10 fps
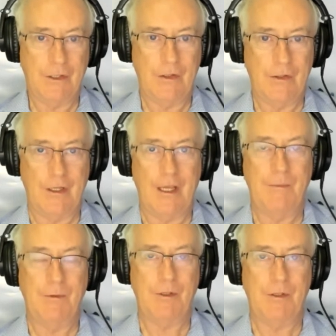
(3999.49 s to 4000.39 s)
known as the
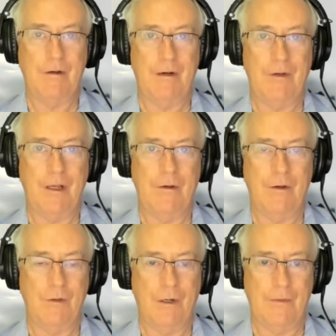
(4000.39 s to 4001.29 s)
Cambridge
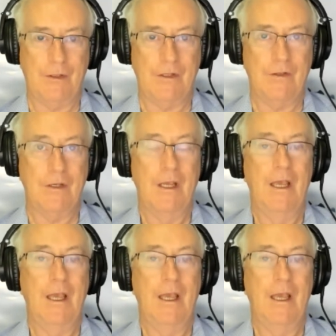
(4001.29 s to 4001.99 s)
controversies,